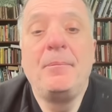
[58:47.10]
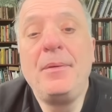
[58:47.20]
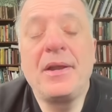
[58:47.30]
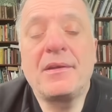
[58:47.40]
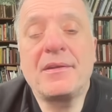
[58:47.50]

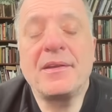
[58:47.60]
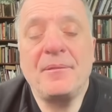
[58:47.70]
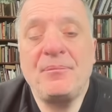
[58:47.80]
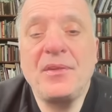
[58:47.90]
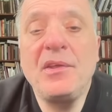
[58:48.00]
But
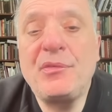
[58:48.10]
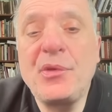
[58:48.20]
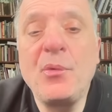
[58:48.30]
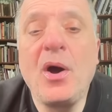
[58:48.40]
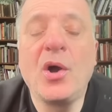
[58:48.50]
if
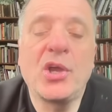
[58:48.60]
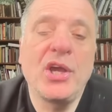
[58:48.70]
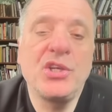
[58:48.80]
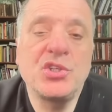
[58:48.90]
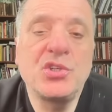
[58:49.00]
you are
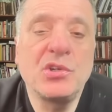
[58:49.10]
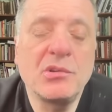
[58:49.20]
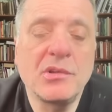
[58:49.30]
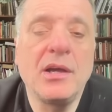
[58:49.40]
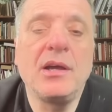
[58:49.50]
going to
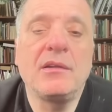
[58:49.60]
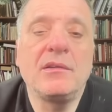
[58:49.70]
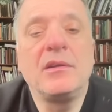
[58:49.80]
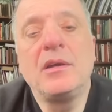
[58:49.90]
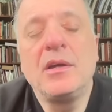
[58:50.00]
do that,
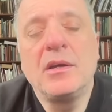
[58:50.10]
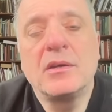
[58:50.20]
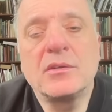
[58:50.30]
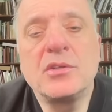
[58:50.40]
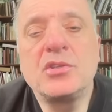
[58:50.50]

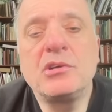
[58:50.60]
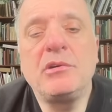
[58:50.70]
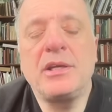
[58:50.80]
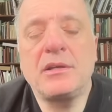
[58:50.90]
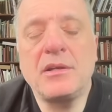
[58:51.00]
then do
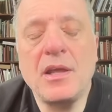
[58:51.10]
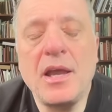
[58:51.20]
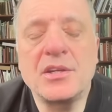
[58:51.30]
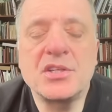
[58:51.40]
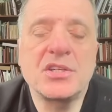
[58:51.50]
it
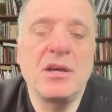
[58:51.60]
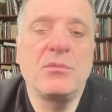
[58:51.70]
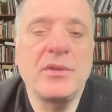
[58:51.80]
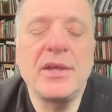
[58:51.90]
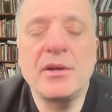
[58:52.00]
at a time
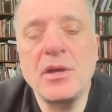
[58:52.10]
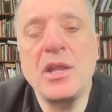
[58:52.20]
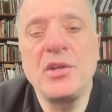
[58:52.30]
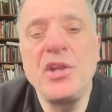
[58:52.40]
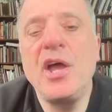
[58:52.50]
when they're
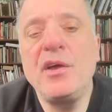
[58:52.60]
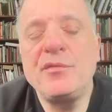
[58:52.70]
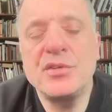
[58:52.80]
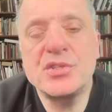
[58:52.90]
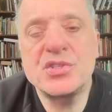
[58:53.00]

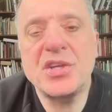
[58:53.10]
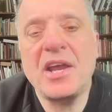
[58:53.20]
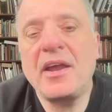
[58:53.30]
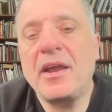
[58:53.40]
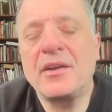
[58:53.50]
nervous
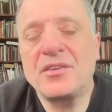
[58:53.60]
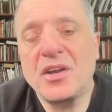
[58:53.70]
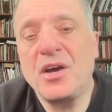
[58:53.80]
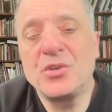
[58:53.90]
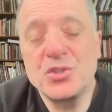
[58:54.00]
and
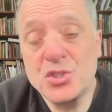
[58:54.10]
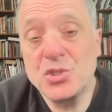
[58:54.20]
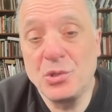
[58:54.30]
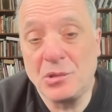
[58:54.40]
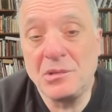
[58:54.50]

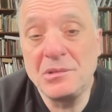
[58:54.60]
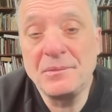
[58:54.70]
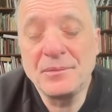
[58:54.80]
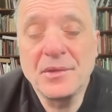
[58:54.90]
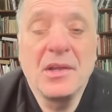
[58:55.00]
unsure,
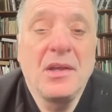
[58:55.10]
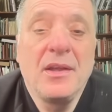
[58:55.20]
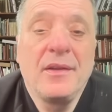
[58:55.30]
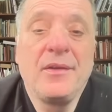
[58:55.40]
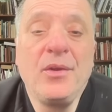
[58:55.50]

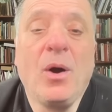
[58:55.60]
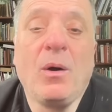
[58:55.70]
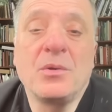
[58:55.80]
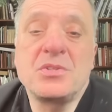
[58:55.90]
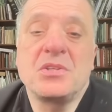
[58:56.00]

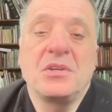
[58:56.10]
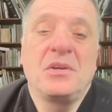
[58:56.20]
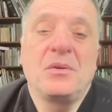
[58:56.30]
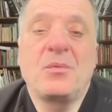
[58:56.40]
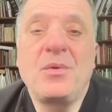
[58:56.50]
not
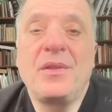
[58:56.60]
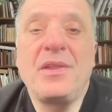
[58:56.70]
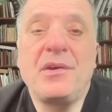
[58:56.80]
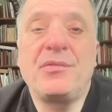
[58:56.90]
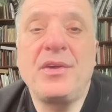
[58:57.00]
when
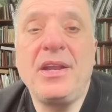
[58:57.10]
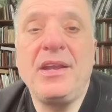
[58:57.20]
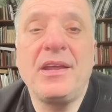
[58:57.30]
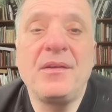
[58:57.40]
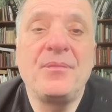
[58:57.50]
they're
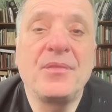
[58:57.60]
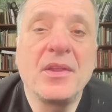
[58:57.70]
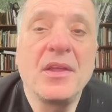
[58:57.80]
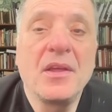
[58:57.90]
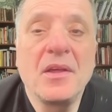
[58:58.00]
feeling
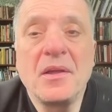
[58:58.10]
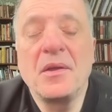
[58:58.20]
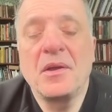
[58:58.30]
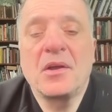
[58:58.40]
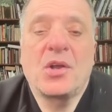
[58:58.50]

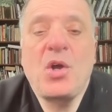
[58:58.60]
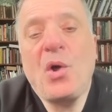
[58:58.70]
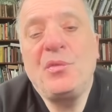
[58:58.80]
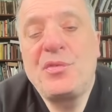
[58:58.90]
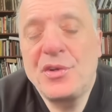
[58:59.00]

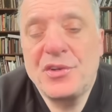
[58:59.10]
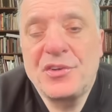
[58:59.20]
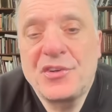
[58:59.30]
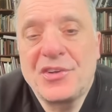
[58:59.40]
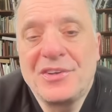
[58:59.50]

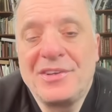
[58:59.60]
confident.